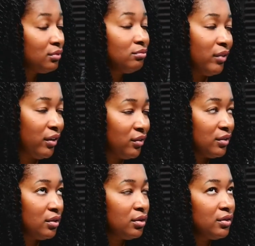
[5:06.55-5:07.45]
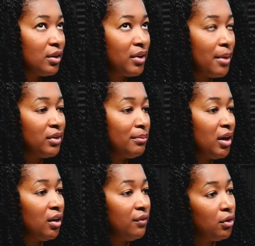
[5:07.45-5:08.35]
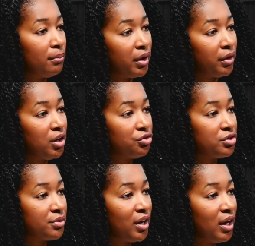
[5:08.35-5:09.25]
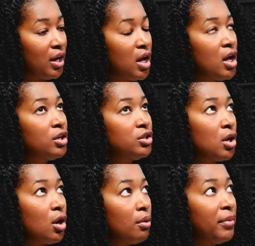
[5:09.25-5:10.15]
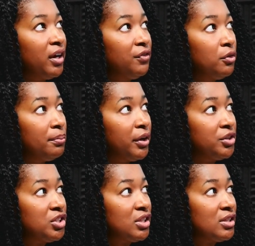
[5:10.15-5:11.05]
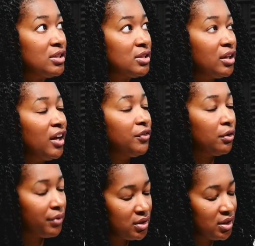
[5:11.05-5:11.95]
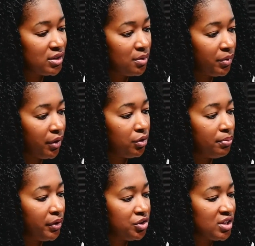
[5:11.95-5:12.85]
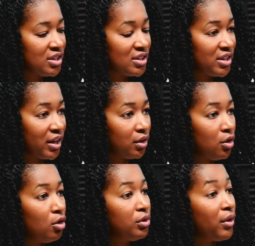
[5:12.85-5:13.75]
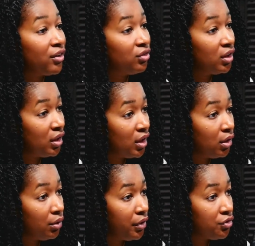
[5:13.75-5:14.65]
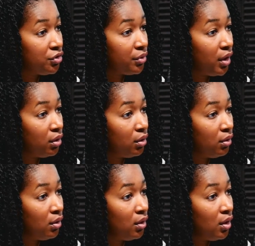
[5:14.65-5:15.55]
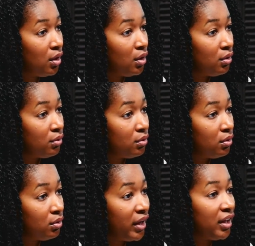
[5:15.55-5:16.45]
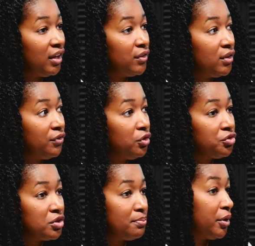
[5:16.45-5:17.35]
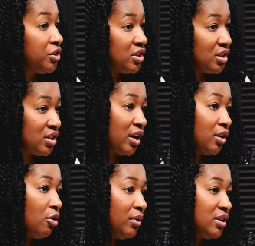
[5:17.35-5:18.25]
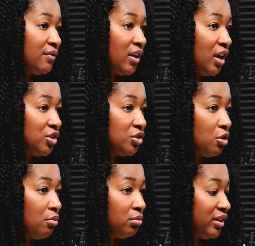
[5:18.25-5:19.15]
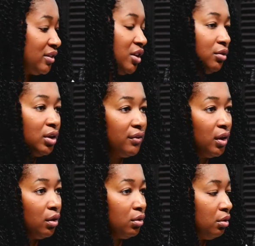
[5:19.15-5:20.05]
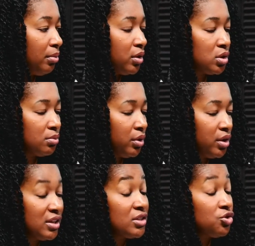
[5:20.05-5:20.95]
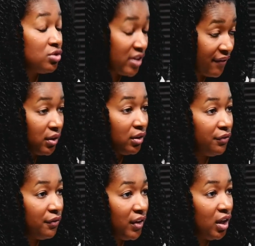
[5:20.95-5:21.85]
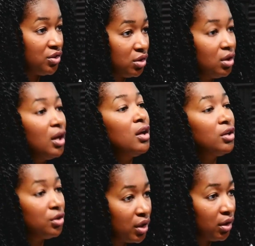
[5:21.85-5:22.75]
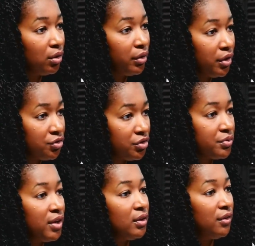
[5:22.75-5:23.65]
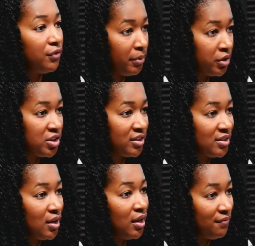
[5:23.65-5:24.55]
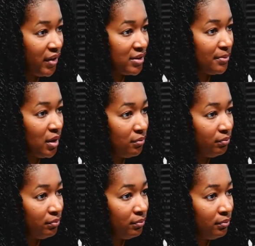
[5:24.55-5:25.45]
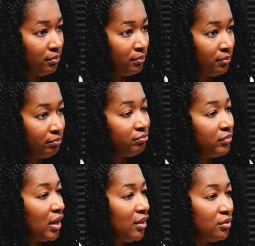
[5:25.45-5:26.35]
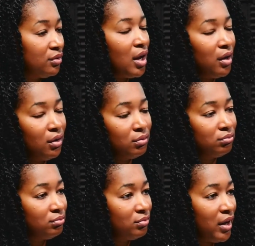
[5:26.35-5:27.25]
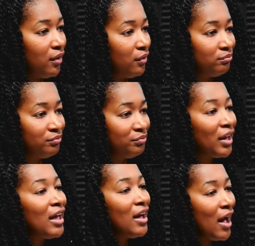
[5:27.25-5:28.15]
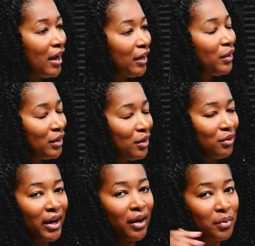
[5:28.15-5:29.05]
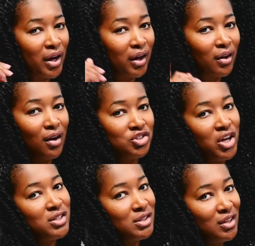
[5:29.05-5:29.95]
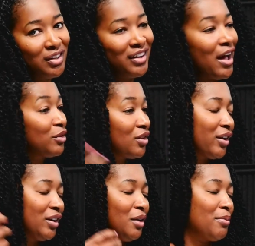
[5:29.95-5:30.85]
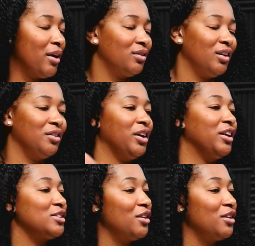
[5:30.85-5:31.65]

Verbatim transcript: Yeah. It's just sometimes they may give you a bigger interest rate. Yeah. So, but if you purchase, if you're renting somewhere and you purchase as a second home, home, you actually can get a lower interest rate. Mm-hmm. Like even if you just purchase a second home and it's a vacation home, like yeah. say you live here and you yeah. purchase somewhere and it's definitely for vacation, yeah, you get a lower interest rate than if you purchase as an investment. Interesting. It's I know. See? We I gotta talk some more after. I know. This. I know. I, we gotta call Justin. I was talking to him about it the other day.